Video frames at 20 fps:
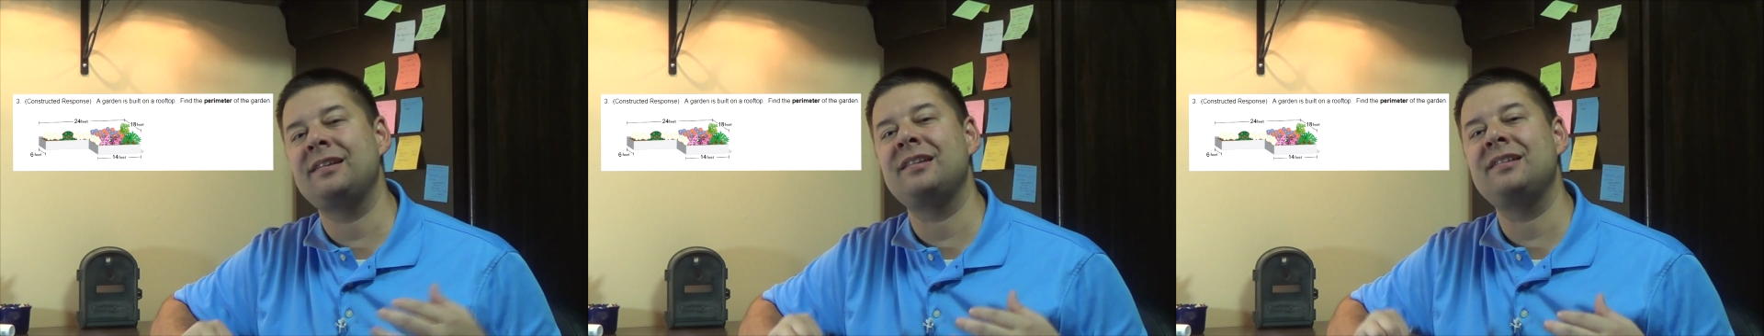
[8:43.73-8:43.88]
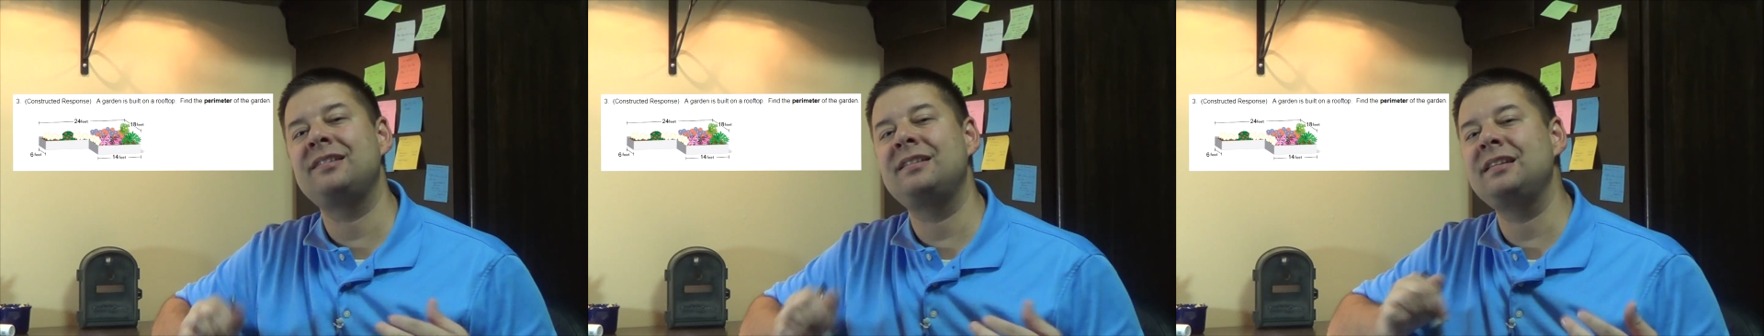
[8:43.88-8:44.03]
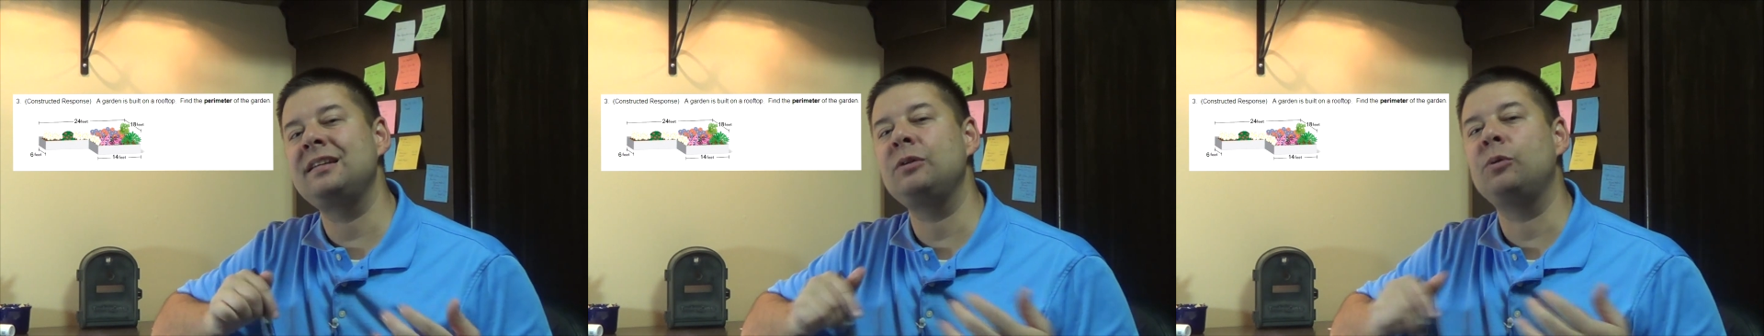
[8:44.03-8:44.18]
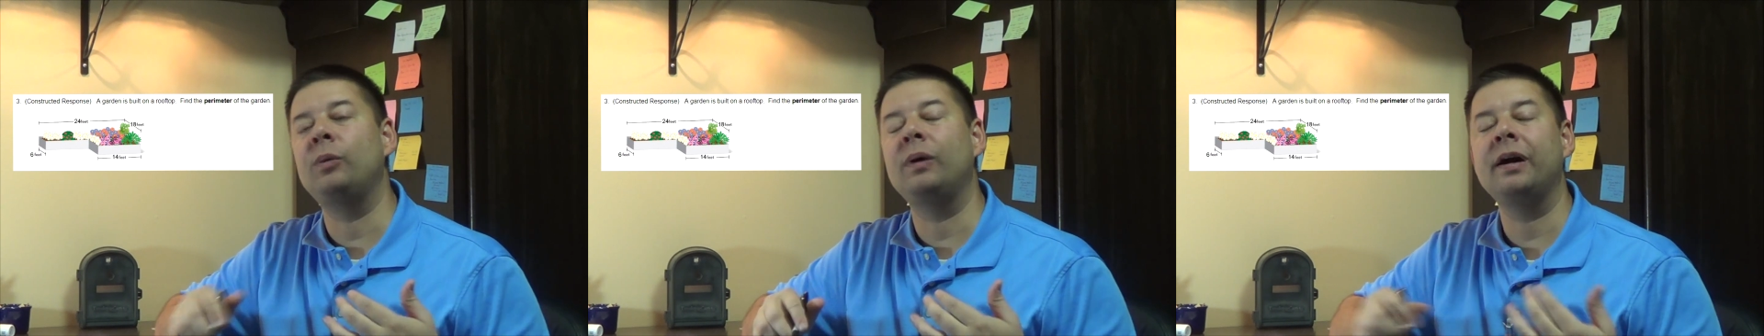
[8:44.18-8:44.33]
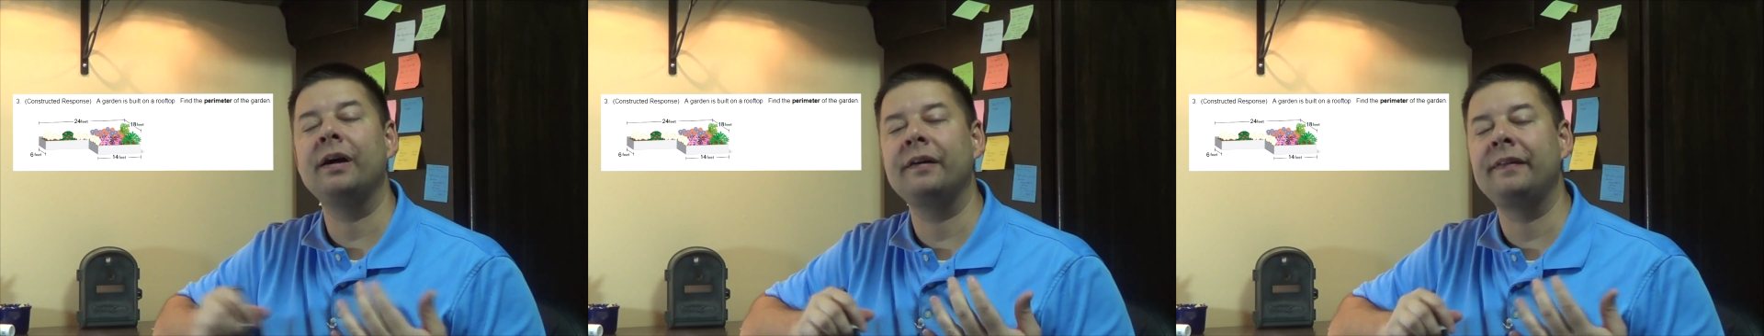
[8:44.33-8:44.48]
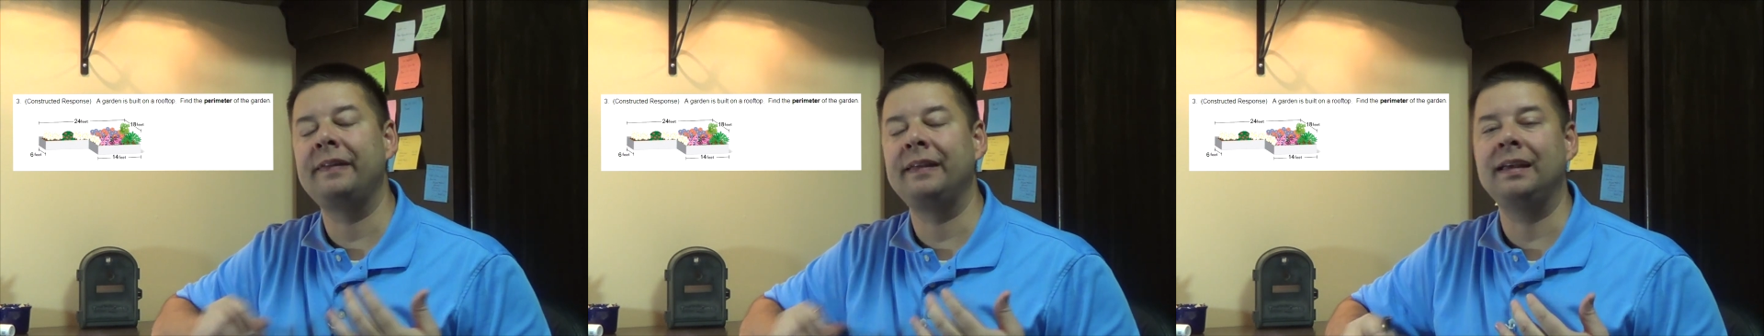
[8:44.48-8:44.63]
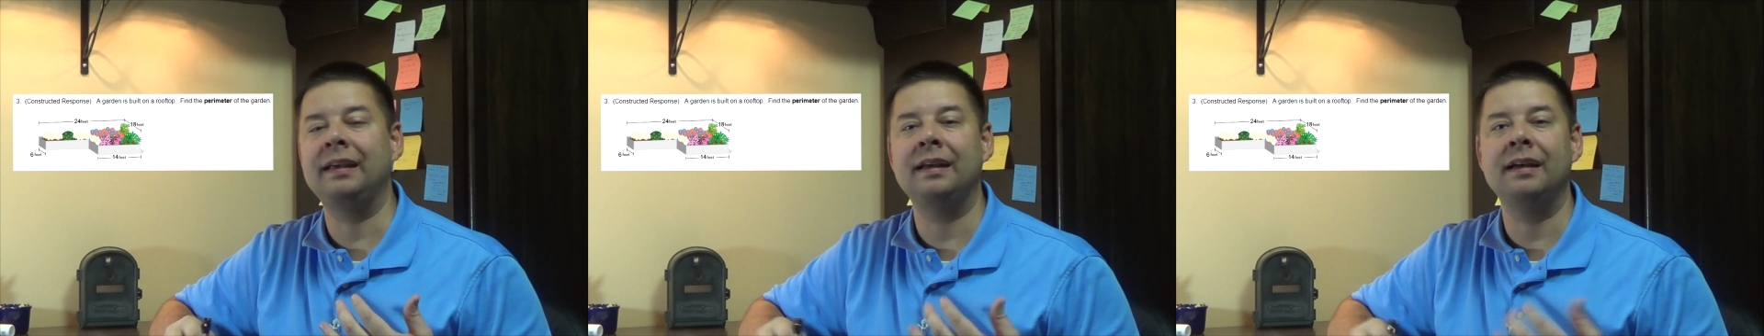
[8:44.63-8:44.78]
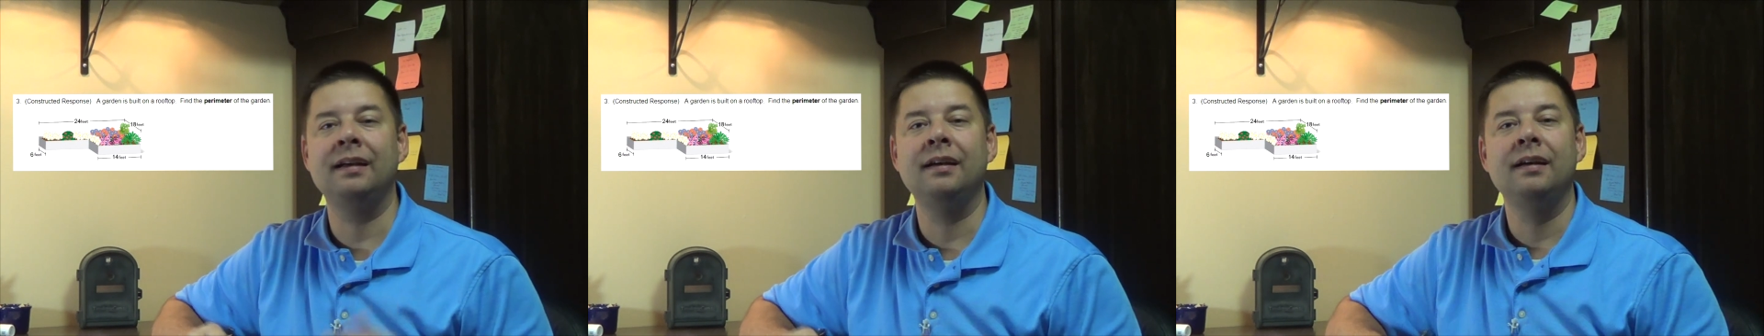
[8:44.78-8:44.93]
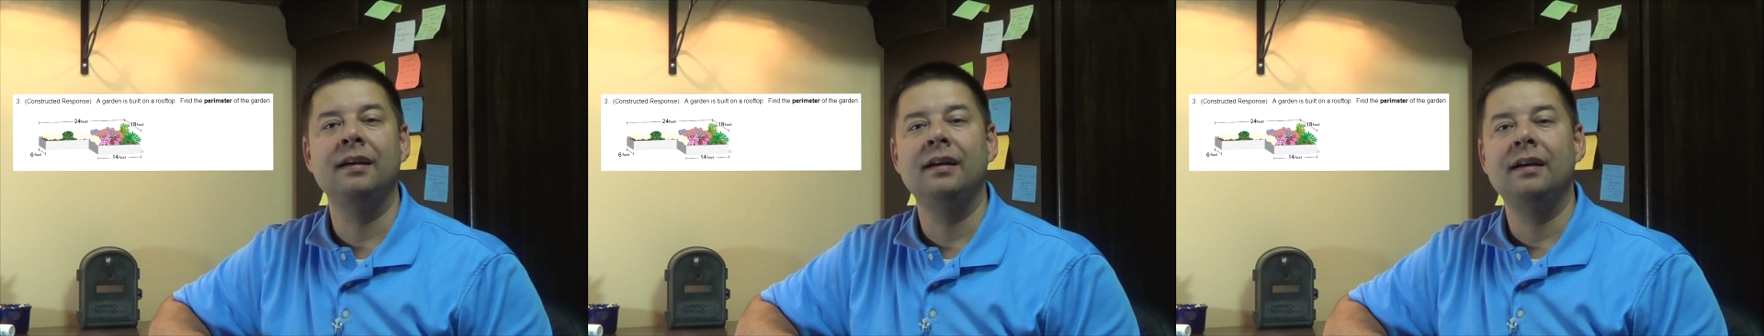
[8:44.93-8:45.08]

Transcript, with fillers: and see where the